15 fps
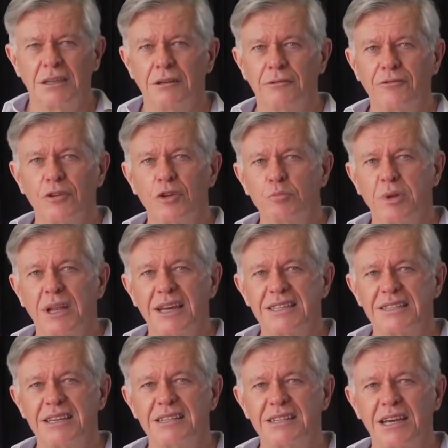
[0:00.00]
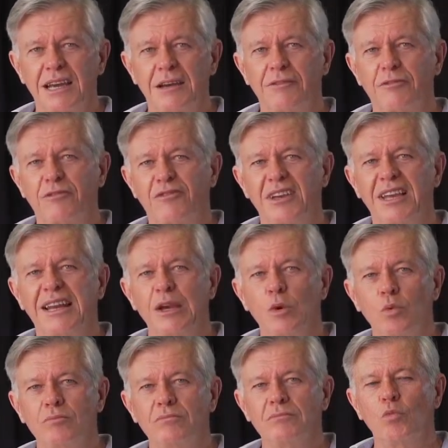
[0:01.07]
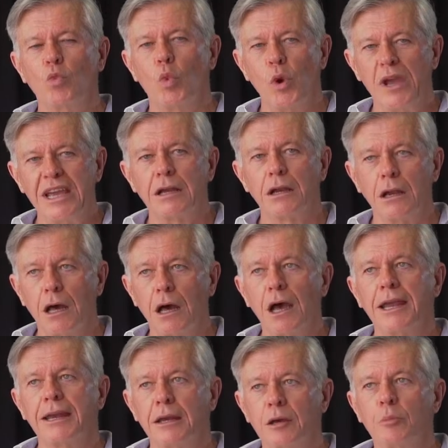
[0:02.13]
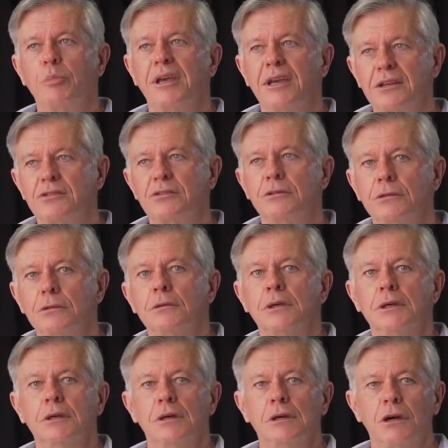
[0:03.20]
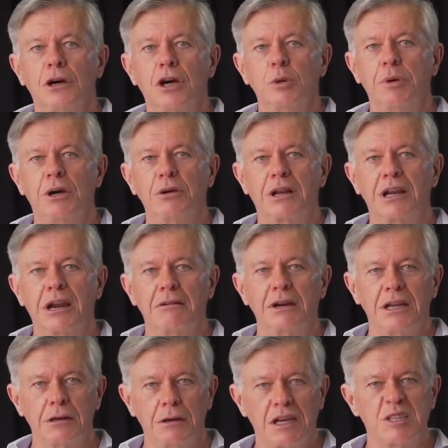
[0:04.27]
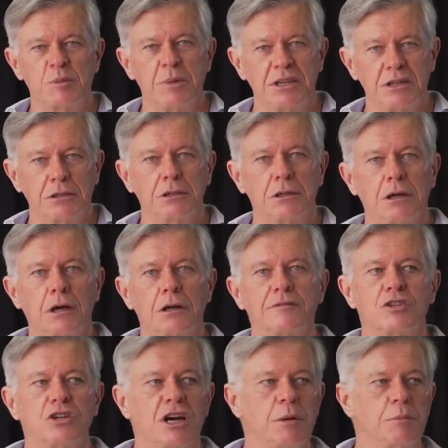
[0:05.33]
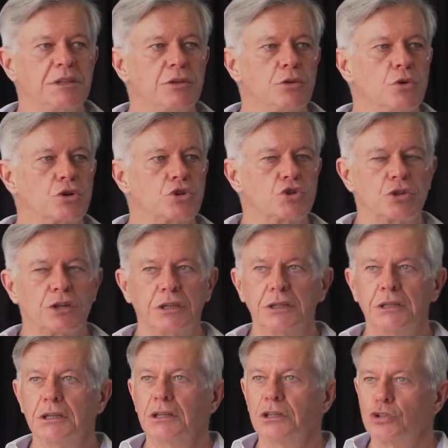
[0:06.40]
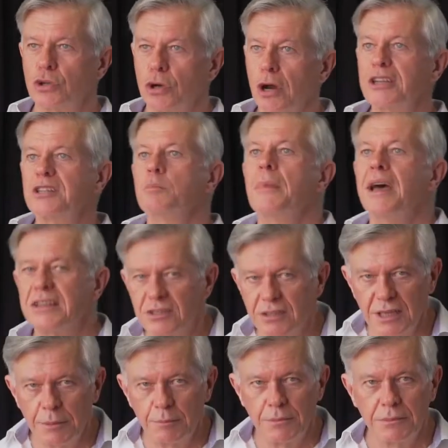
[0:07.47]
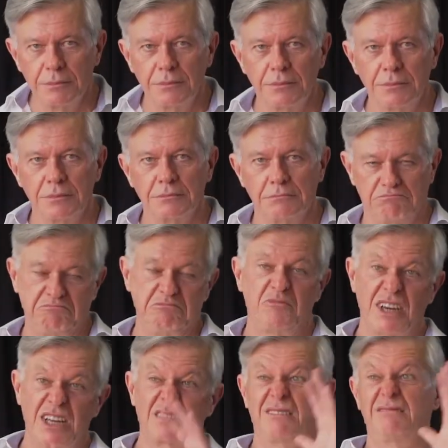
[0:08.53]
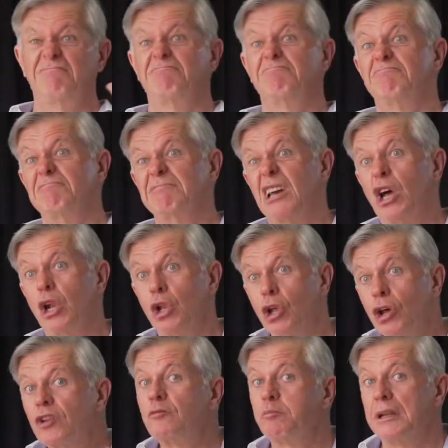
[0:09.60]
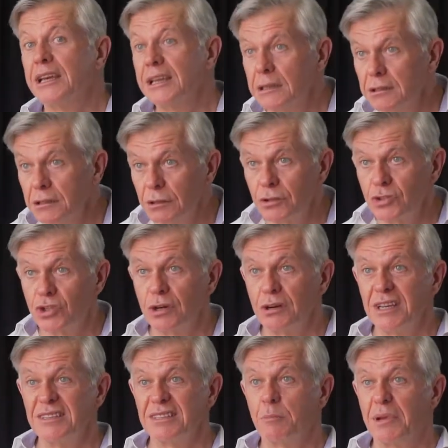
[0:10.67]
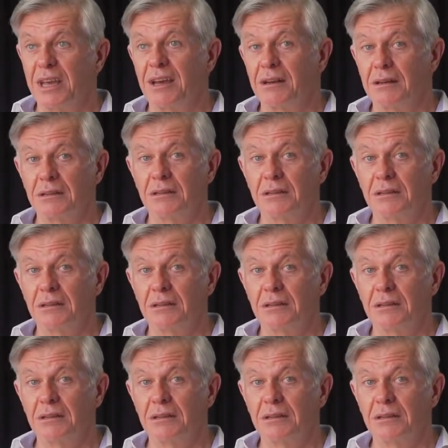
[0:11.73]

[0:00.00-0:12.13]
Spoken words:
flute players tend to have a fairly weak line compared to oboe and clarinet, and I spent a lot of time in the orchestra trying to match them. In fact, a lot of playing in the orchestra is about